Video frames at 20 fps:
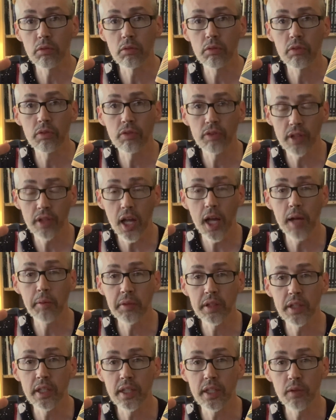
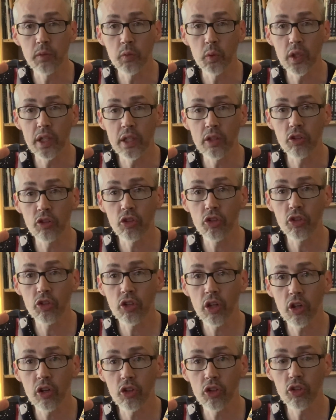phenomenon where
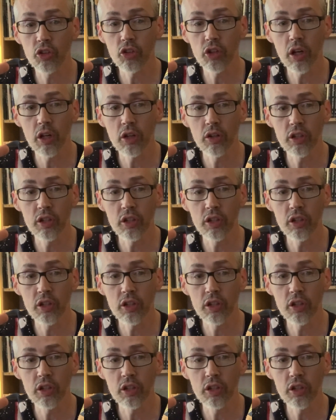stars are,